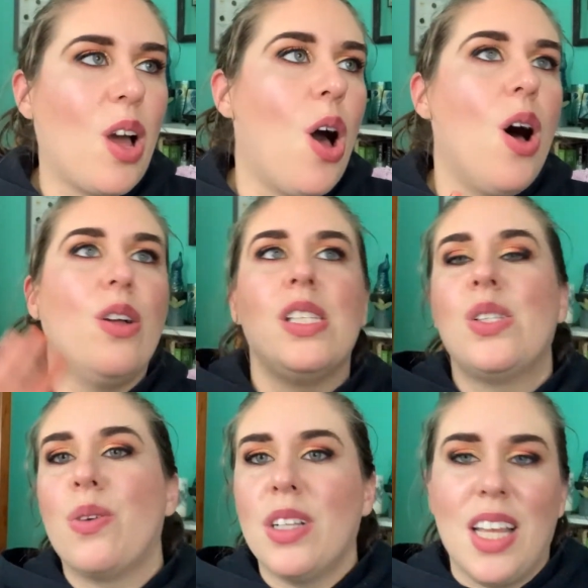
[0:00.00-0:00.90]

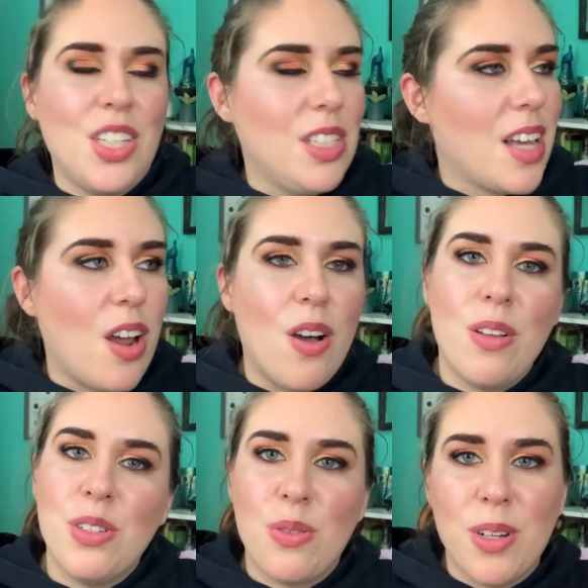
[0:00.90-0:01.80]
she's got
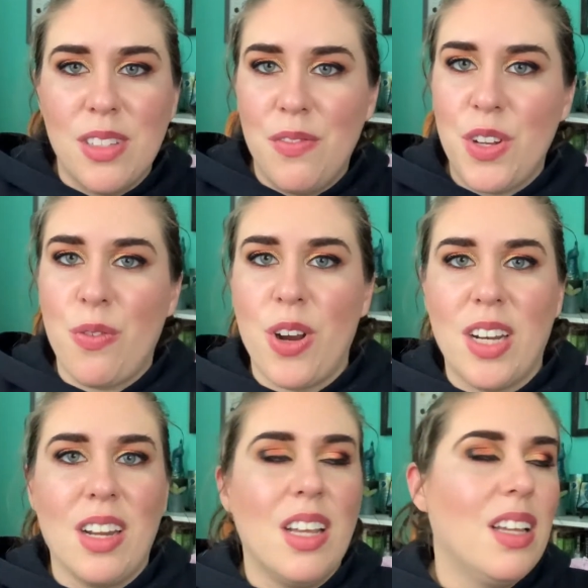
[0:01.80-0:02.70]
all sorts of different